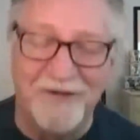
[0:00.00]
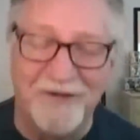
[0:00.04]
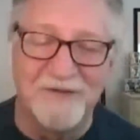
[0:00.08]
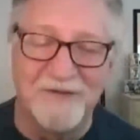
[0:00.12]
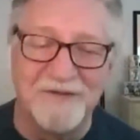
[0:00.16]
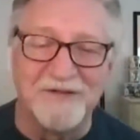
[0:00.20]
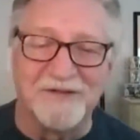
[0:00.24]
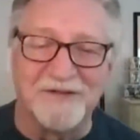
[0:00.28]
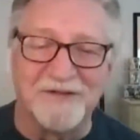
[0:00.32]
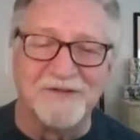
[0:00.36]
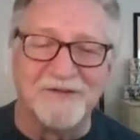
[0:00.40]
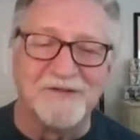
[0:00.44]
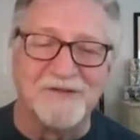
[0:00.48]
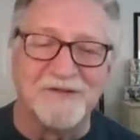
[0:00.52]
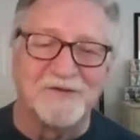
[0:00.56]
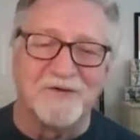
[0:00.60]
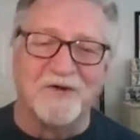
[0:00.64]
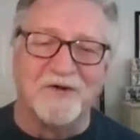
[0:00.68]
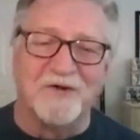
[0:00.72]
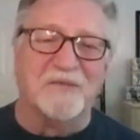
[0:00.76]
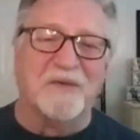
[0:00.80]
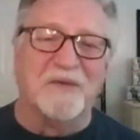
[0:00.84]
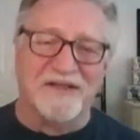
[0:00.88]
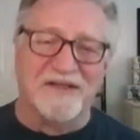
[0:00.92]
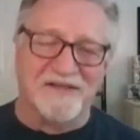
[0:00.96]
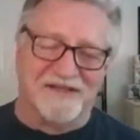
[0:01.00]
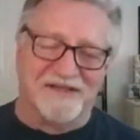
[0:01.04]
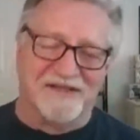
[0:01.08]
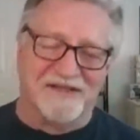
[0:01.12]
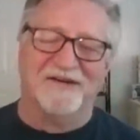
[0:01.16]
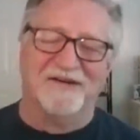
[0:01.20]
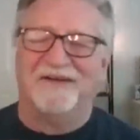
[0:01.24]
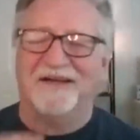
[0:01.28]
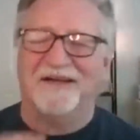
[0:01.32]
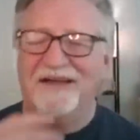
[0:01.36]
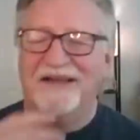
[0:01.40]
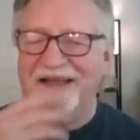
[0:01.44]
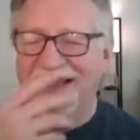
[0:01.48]
myself. I said,
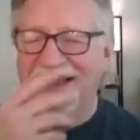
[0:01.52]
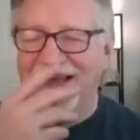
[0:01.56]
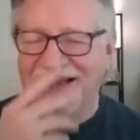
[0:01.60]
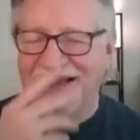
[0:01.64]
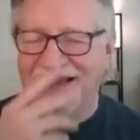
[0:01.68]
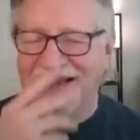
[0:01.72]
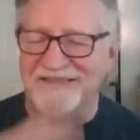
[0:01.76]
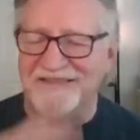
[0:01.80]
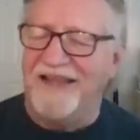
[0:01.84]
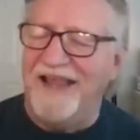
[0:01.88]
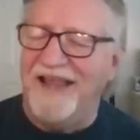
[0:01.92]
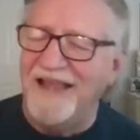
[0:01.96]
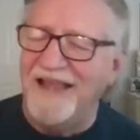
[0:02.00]
Hey, guys,